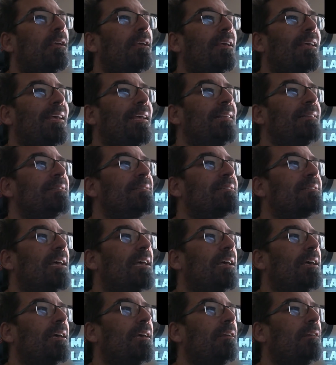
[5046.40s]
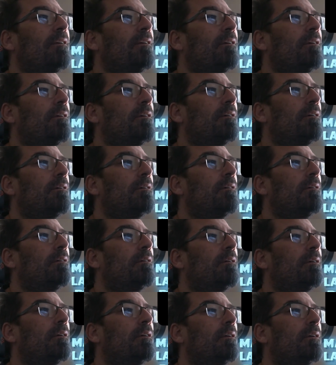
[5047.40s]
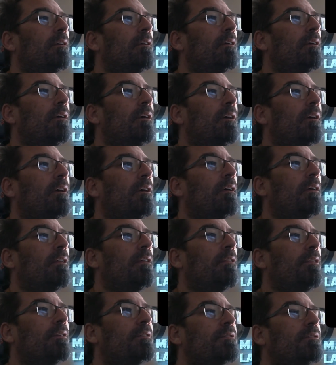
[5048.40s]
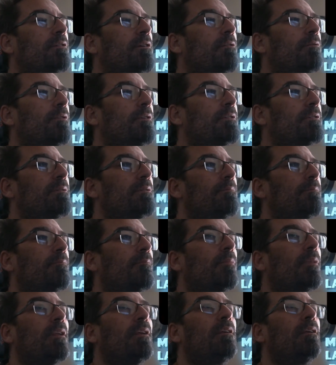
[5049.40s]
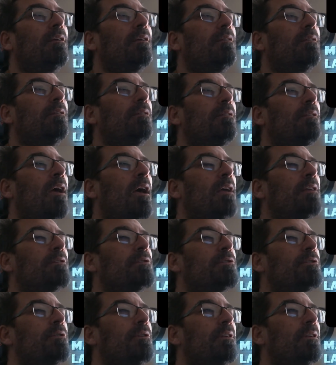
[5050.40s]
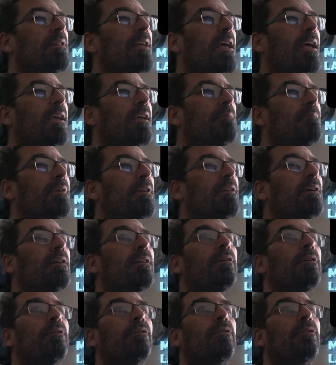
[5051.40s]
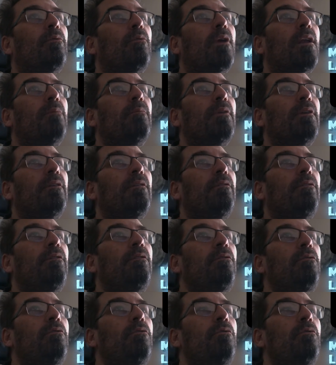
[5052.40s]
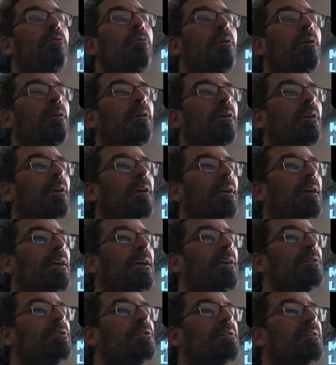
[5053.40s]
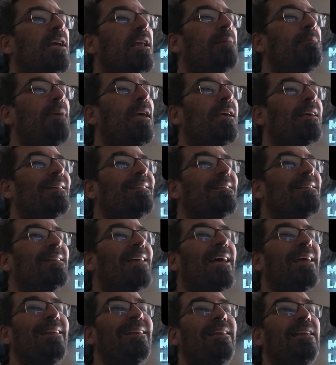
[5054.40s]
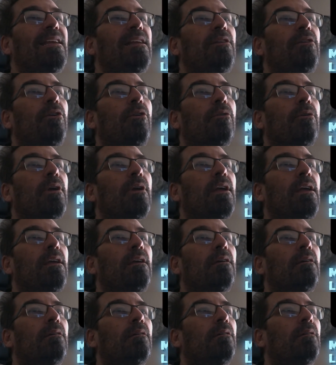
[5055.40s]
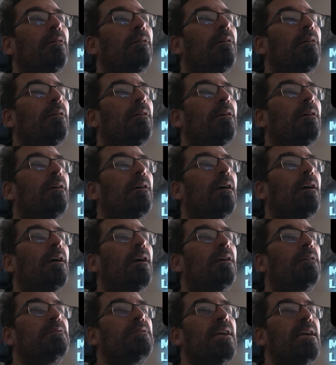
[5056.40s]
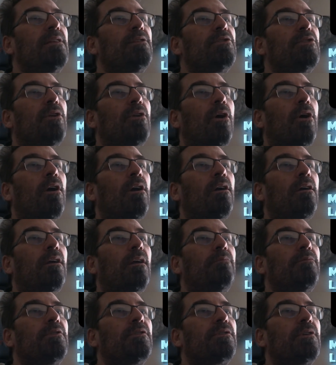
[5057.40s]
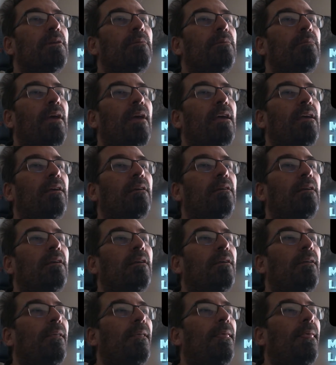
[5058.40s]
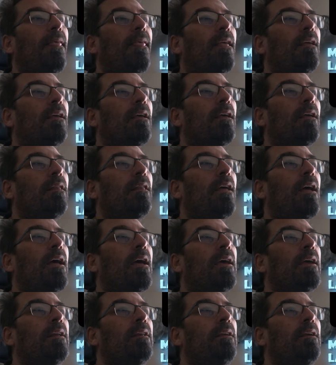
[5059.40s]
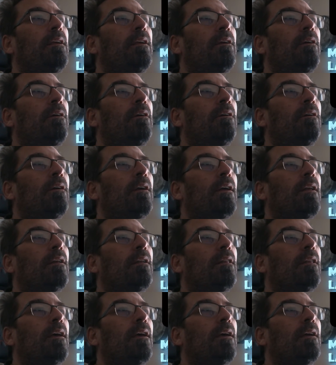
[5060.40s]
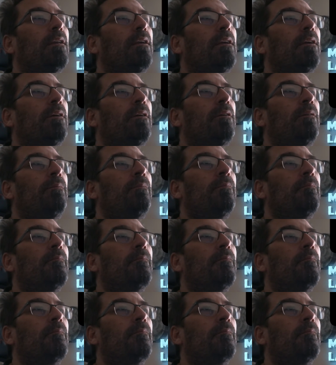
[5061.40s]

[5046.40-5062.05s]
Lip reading: inside of this surface. Not sure that that can be done here. So what I'm going to do is just kind of make a 90-degree tangent arc. I'm just going to make a line here and a line here.